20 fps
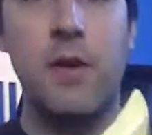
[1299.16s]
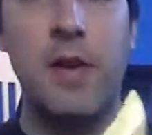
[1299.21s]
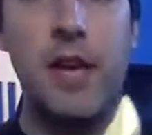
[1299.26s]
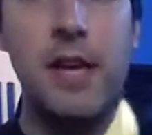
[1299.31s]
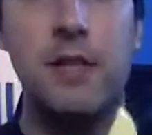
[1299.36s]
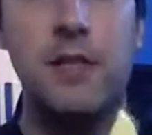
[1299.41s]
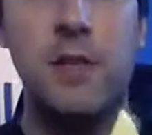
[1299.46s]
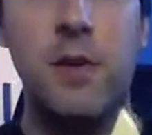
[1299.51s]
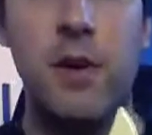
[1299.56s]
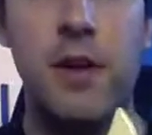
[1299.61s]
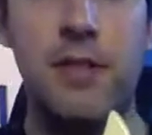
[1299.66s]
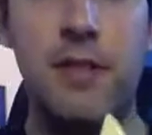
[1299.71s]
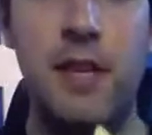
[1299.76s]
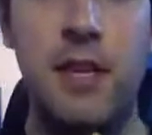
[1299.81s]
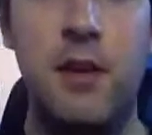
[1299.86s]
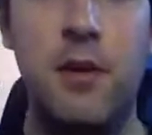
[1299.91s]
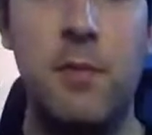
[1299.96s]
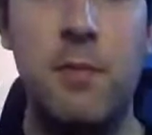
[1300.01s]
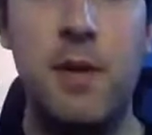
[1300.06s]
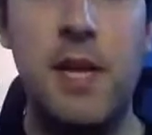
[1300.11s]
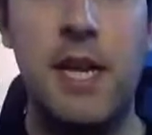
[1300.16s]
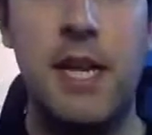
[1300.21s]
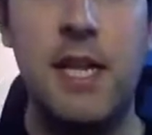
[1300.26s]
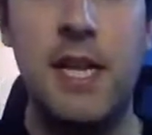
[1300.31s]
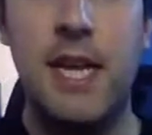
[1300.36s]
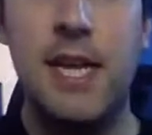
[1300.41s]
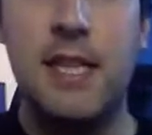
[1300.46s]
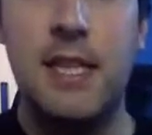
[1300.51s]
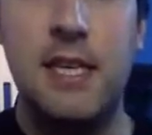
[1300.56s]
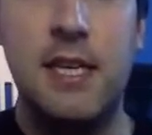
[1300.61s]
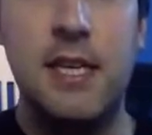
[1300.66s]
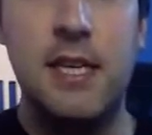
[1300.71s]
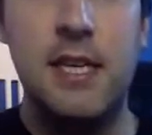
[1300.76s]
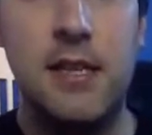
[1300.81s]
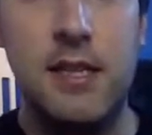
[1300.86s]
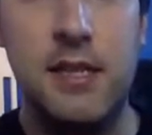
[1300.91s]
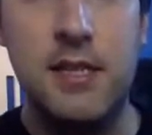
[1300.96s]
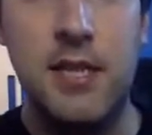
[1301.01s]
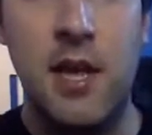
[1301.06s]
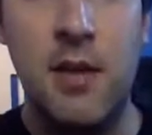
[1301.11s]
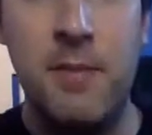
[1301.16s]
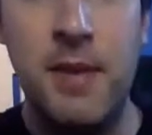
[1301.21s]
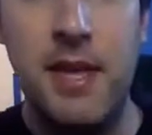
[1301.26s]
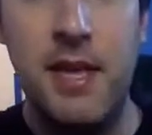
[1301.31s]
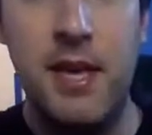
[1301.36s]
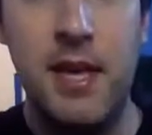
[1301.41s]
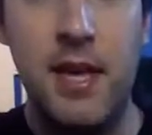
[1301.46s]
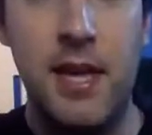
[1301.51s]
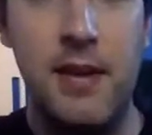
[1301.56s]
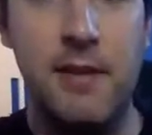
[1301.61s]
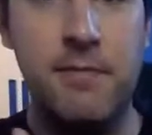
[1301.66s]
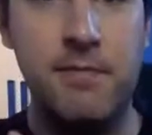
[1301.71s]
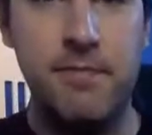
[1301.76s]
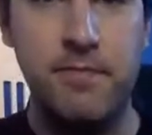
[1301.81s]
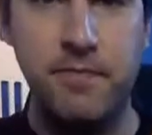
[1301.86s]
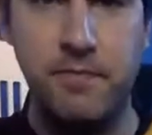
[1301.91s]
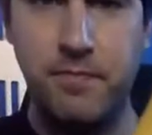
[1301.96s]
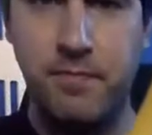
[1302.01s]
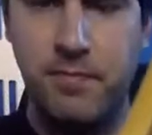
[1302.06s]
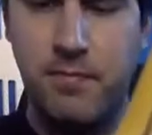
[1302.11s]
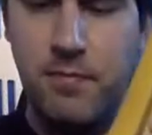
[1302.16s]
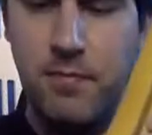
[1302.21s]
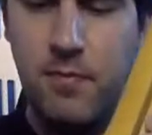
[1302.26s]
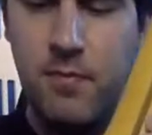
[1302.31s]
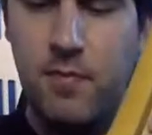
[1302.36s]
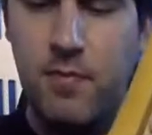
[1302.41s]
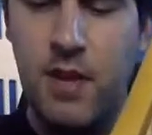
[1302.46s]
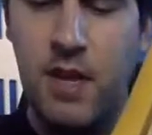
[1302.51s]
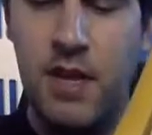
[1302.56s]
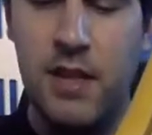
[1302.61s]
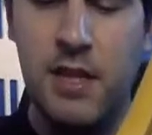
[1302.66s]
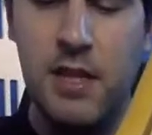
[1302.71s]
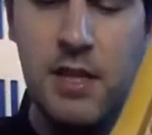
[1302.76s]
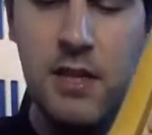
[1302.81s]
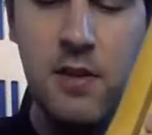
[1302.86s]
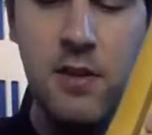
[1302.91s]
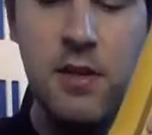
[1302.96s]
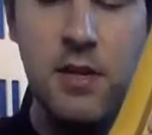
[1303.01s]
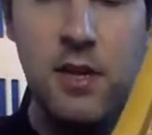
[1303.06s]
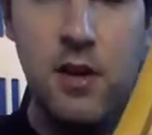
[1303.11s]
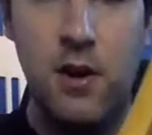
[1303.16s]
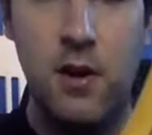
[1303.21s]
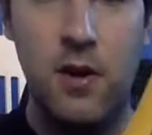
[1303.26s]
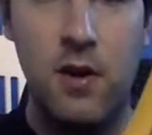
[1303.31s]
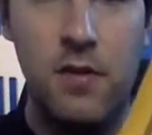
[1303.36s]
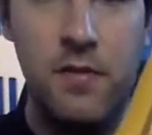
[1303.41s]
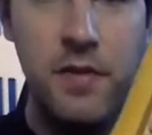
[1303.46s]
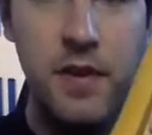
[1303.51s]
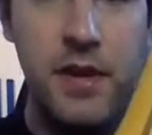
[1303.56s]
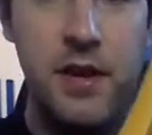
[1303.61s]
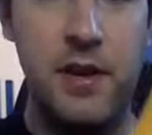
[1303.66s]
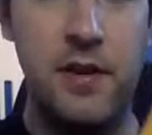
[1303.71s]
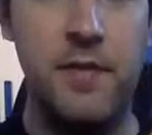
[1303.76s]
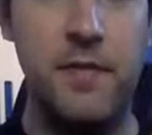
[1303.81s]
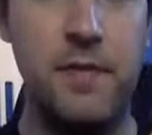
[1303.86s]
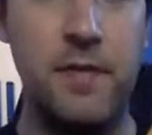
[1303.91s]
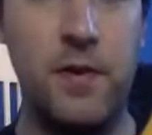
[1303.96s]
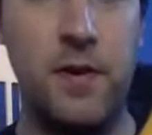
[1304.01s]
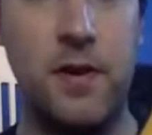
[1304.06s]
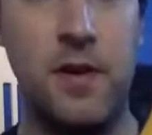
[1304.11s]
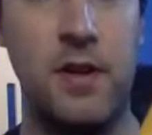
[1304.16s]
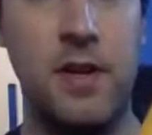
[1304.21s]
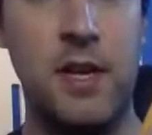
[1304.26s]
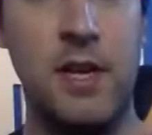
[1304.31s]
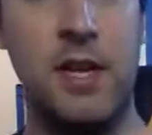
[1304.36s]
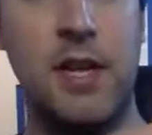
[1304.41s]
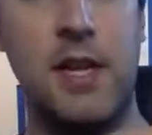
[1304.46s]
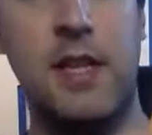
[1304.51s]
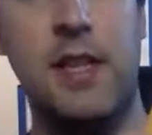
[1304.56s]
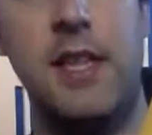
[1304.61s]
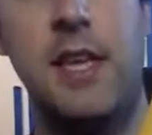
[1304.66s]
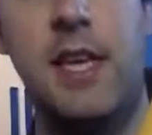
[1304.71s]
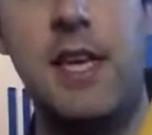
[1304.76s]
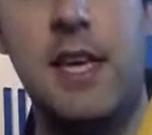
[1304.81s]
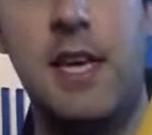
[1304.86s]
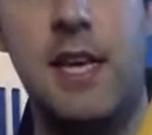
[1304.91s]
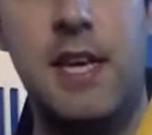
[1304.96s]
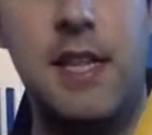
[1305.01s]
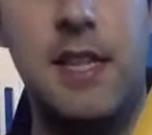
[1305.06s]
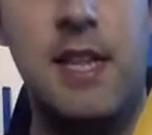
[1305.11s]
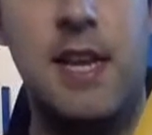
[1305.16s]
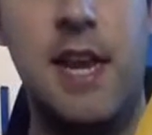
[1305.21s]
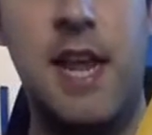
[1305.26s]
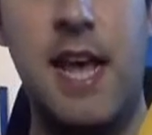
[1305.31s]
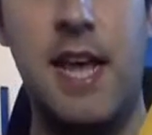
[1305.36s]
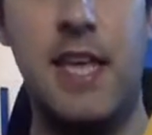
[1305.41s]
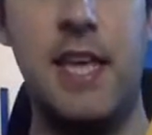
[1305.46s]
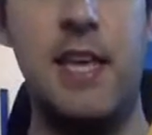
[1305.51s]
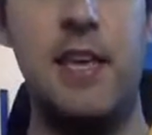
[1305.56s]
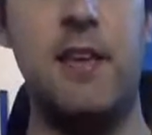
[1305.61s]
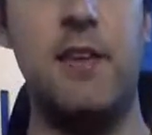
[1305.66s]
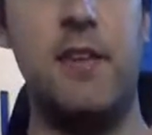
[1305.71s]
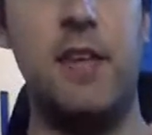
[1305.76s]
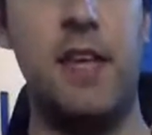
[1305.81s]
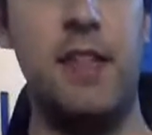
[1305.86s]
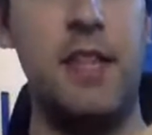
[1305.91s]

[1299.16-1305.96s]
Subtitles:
Okay, so I think you're meaning like the tummy cut and the little carve here for the neck heel.